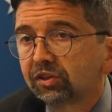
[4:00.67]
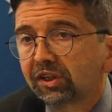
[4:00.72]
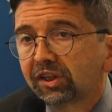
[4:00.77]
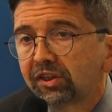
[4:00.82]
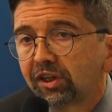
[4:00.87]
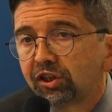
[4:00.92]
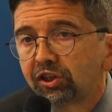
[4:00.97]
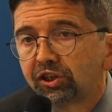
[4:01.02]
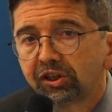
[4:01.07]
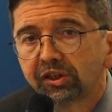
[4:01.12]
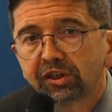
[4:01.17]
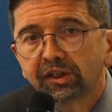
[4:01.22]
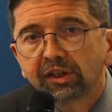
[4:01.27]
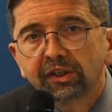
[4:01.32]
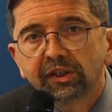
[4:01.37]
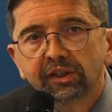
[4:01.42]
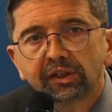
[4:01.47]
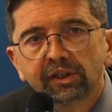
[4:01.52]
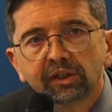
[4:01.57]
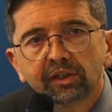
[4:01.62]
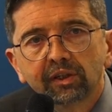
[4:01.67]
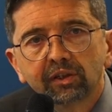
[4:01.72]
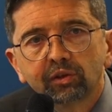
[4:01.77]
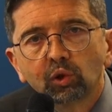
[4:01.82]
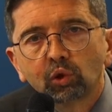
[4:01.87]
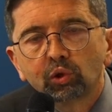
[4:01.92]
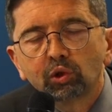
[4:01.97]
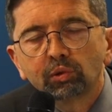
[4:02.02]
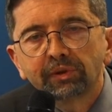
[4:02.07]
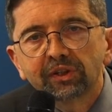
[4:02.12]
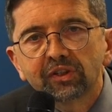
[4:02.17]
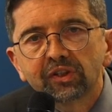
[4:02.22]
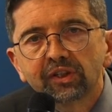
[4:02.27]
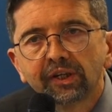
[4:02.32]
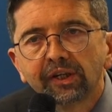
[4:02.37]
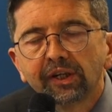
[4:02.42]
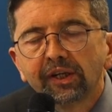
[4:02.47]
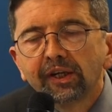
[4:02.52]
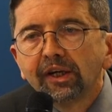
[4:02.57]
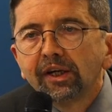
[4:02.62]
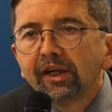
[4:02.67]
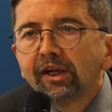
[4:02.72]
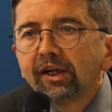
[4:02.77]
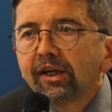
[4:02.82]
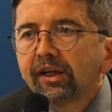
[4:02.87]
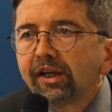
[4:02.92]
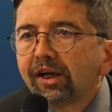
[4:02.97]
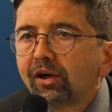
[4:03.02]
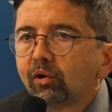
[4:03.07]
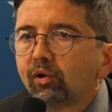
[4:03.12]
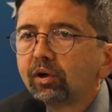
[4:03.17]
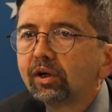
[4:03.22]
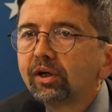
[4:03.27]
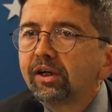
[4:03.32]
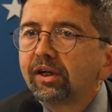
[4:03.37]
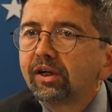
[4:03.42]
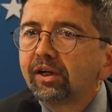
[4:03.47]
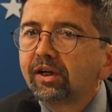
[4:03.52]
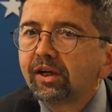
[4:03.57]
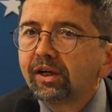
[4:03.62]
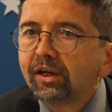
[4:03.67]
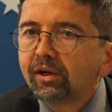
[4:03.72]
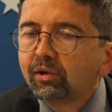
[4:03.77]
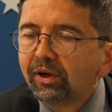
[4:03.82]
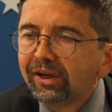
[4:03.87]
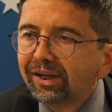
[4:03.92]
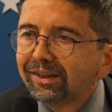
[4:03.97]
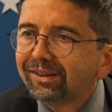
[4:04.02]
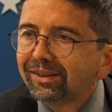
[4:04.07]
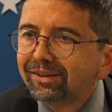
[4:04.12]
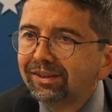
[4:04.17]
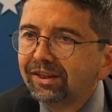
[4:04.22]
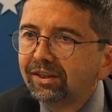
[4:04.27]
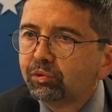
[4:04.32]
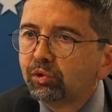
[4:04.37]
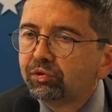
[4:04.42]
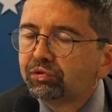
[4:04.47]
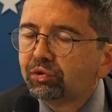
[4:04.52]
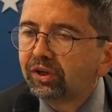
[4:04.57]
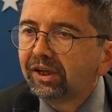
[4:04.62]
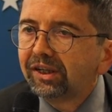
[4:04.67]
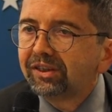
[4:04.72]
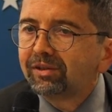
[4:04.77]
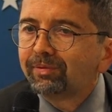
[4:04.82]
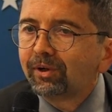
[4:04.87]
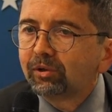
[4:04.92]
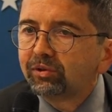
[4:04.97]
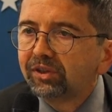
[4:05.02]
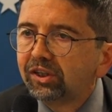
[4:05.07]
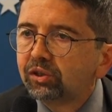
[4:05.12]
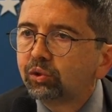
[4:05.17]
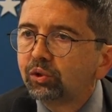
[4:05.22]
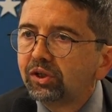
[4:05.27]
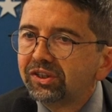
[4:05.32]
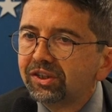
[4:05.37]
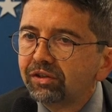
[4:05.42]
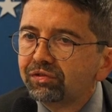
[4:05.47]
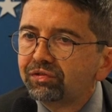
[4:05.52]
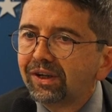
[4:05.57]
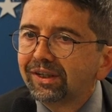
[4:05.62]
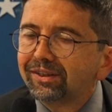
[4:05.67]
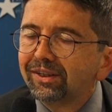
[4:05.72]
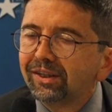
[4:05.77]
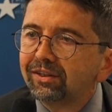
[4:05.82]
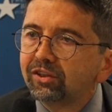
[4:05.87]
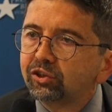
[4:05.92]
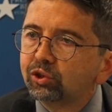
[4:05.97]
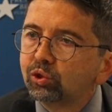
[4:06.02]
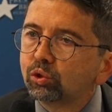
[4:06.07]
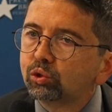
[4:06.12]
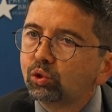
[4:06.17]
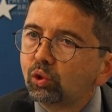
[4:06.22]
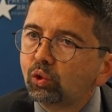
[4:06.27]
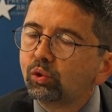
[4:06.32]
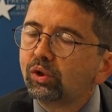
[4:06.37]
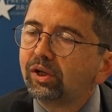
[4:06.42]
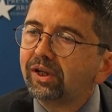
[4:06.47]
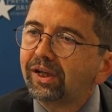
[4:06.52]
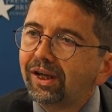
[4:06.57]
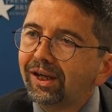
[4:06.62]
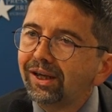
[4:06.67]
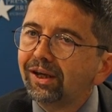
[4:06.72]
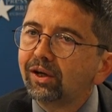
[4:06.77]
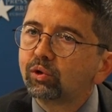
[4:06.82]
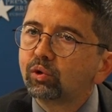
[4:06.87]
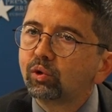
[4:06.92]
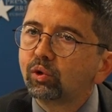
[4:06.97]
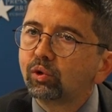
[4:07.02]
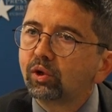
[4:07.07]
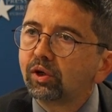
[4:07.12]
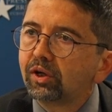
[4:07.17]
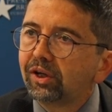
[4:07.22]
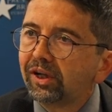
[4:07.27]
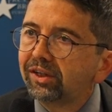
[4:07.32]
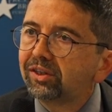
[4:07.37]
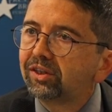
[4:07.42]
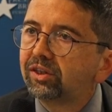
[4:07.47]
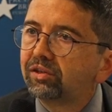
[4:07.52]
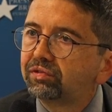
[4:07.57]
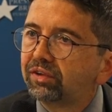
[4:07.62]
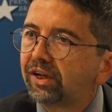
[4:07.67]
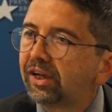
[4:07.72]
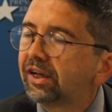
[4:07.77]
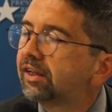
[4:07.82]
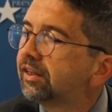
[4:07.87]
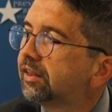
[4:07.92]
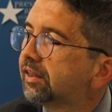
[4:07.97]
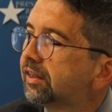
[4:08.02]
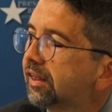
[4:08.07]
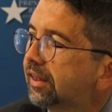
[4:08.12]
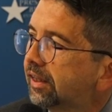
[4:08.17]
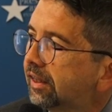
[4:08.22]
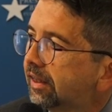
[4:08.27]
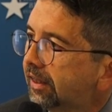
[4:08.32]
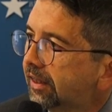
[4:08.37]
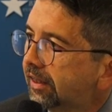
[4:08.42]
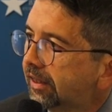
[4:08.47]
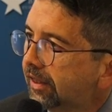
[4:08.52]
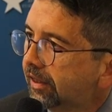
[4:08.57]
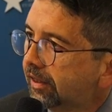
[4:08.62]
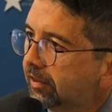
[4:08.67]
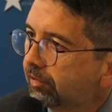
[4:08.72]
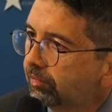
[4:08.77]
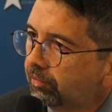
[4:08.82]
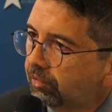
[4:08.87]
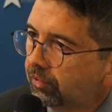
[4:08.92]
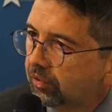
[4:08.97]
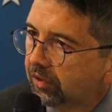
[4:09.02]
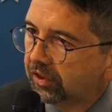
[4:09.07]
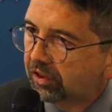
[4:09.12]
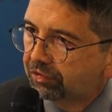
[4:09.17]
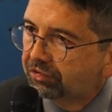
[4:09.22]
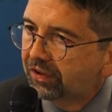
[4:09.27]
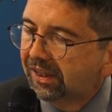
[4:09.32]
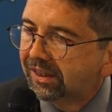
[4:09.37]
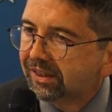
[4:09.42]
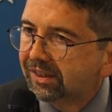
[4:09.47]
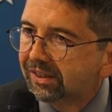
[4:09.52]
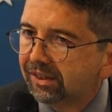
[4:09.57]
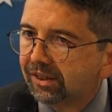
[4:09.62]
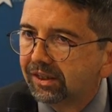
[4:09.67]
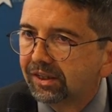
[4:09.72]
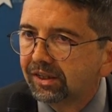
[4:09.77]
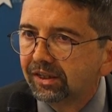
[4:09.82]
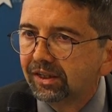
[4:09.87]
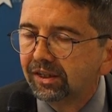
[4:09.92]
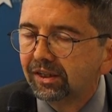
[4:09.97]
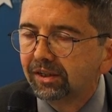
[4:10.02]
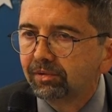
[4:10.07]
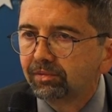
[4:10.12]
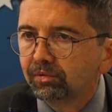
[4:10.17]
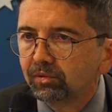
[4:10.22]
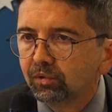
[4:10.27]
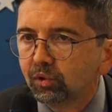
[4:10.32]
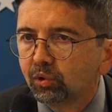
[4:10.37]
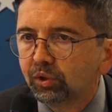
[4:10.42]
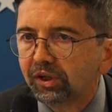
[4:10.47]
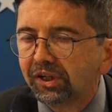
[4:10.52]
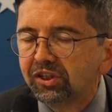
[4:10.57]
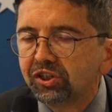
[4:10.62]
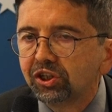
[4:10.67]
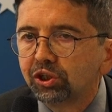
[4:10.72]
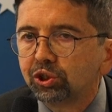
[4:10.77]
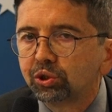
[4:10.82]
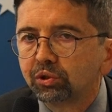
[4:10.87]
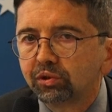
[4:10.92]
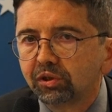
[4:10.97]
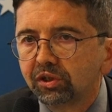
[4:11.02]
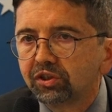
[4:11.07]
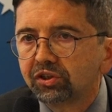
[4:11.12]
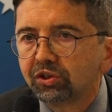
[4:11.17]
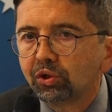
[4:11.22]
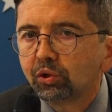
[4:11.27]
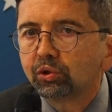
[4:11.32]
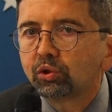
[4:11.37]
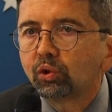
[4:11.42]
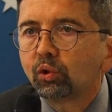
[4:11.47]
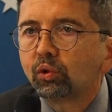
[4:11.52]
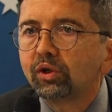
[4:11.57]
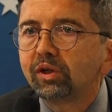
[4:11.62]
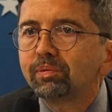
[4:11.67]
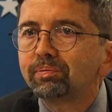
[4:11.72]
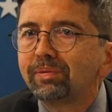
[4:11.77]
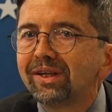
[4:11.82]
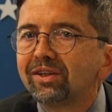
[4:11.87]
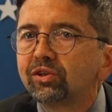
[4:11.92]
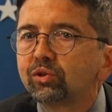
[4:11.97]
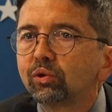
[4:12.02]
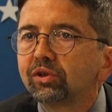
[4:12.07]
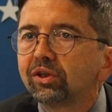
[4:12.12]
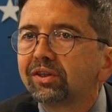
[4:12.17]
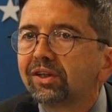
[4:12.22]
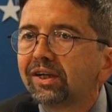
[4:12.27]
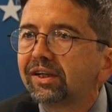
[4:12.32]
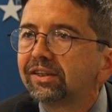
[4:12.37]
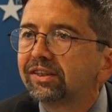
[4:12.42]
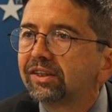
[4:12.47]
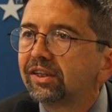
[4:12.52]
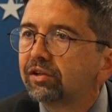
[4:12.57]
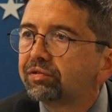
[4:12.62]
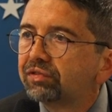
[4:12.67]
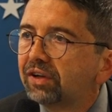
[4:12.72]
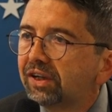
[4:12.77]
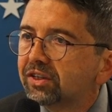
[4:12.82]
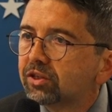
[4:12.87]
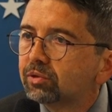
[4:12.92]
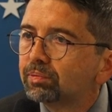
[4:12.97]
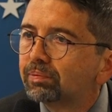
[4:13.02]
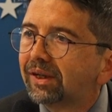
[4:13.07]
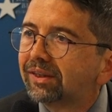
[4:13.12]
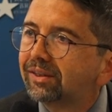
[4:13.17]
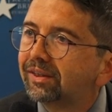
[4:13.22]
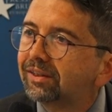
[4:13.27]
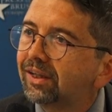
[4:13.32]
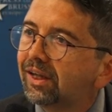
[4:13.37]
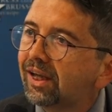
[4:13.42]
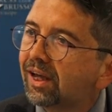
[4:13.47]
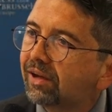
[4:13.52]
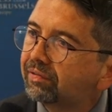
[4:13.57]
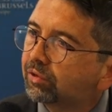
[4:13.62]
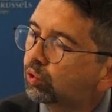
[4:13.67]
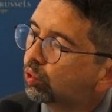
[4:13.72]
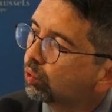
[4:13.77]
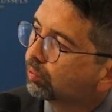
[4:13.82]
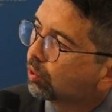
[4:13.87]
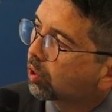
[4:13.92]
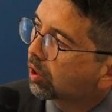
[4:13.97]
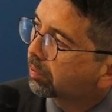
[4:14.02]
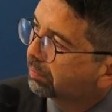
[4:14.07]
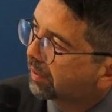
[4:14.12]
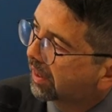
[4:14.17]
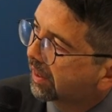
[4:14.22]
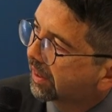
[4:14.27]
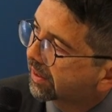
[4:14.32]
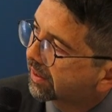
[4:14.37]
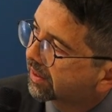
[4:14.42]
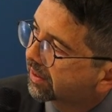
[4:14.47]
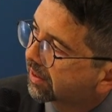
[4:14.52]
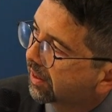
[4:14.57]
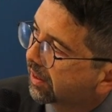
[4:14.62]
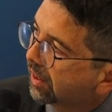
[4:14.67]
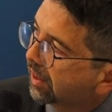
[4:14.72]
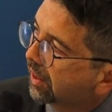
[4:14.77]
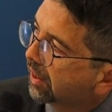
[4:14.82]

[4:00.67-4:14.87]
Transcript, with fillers: strategic uh, documents. Now, Uh, another thing we forget about NATO is the fact that it's not only a collective and uh, defense uh, organization, it's not only based on deterrence and defense, but they have two more pillars.